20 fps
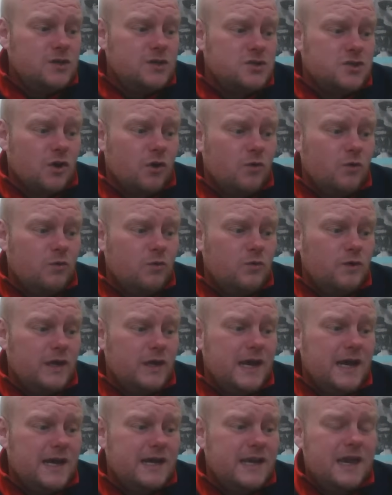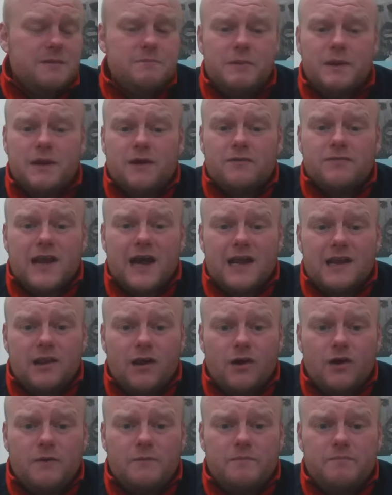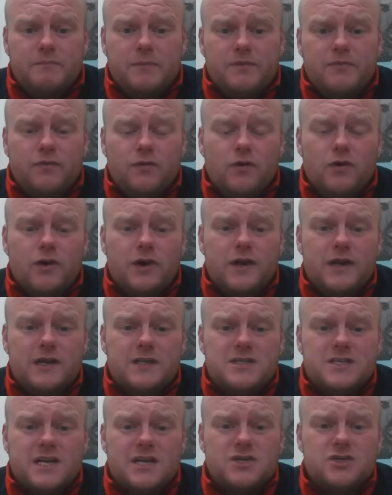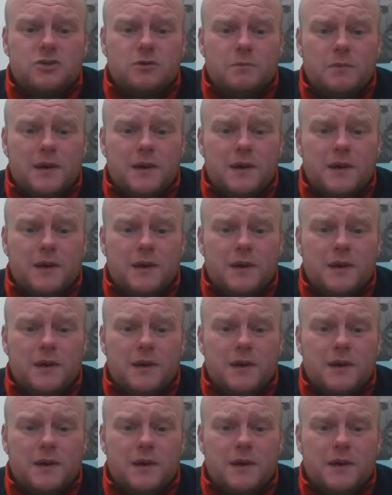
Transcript: So yeah, getting beat off that lot before an international